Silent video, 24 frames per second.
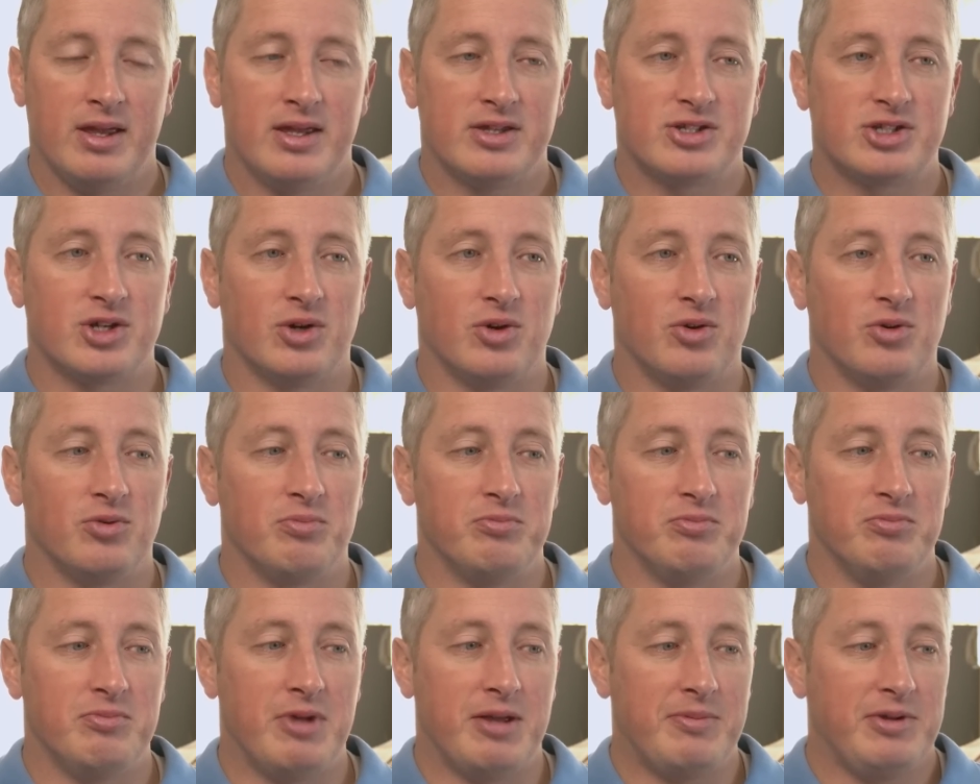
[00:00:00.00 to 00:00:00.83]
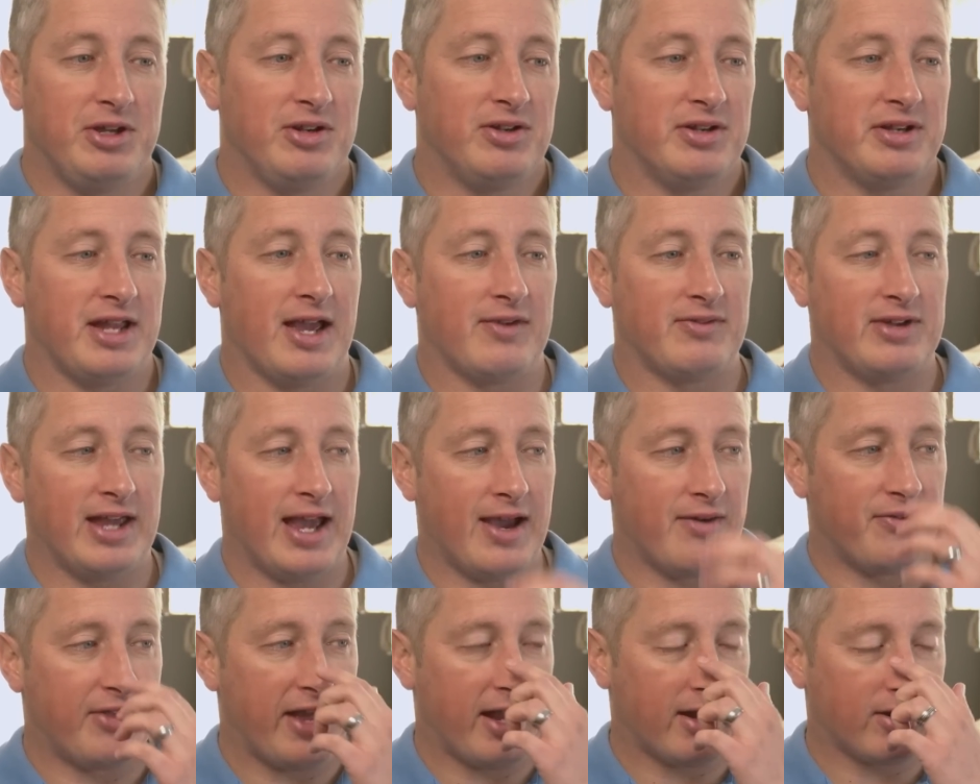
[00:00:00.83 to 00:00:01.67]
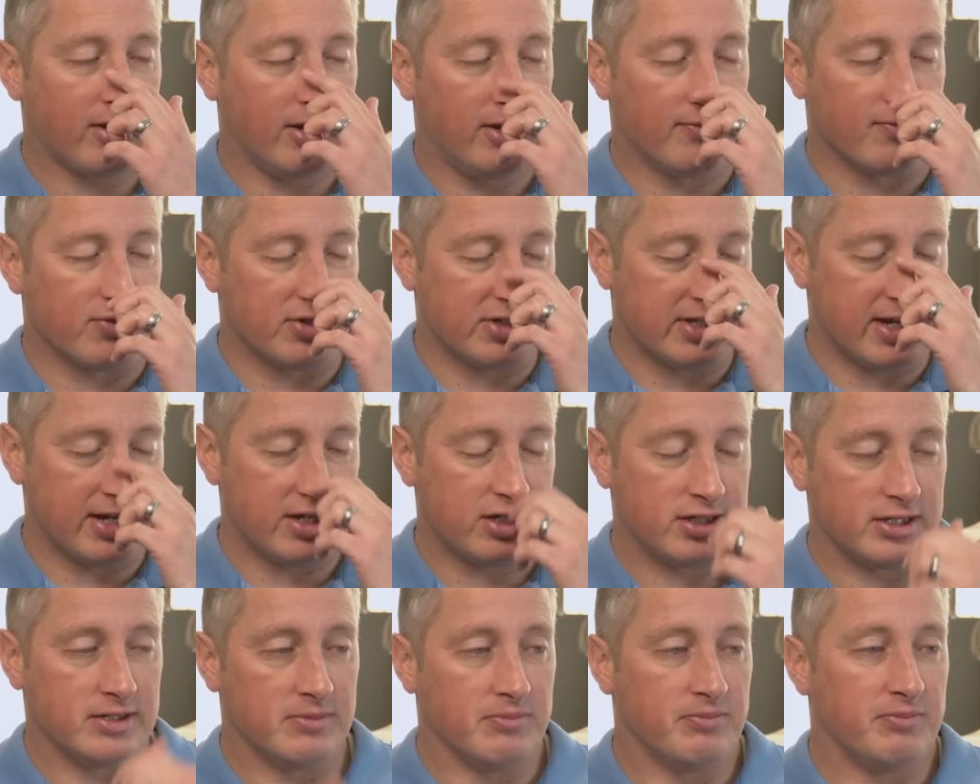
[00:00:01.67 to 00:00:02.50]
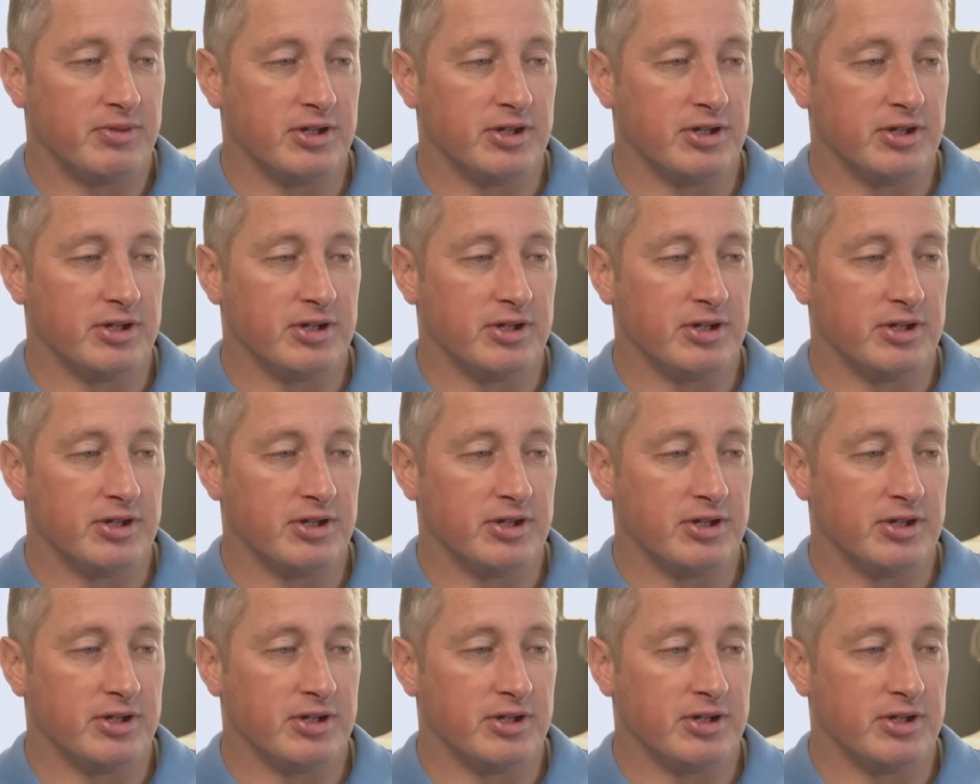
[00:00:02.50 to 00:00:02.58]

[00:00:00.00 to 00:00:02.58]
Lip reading: So maybe you didn't have to have that conversation,